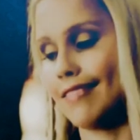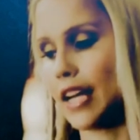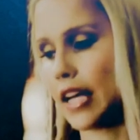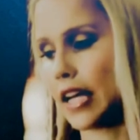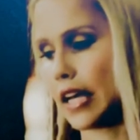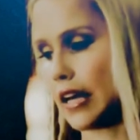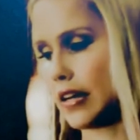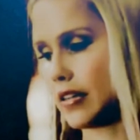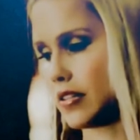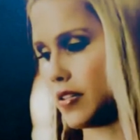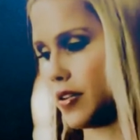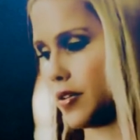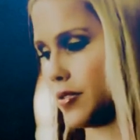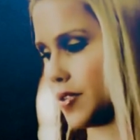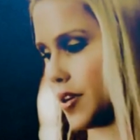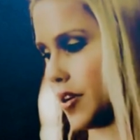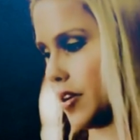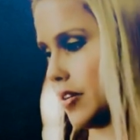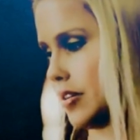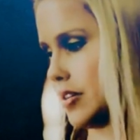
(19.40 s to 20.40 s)
Nick has no
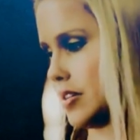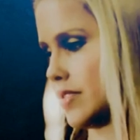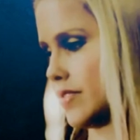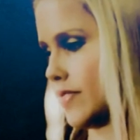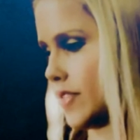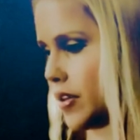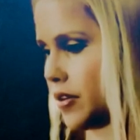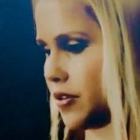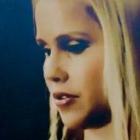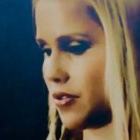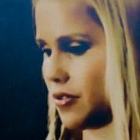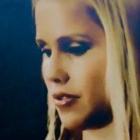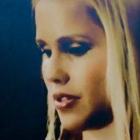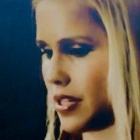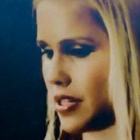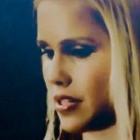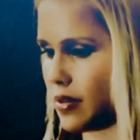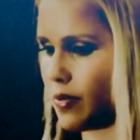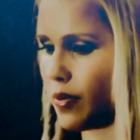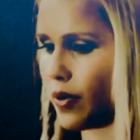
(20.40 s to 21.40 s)
tolerance for those who
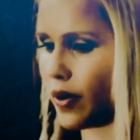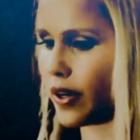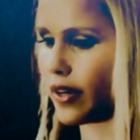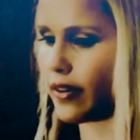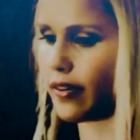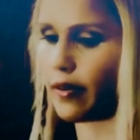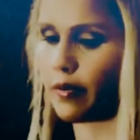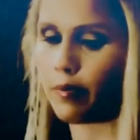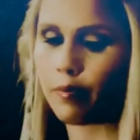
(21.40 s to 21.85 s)
disappoint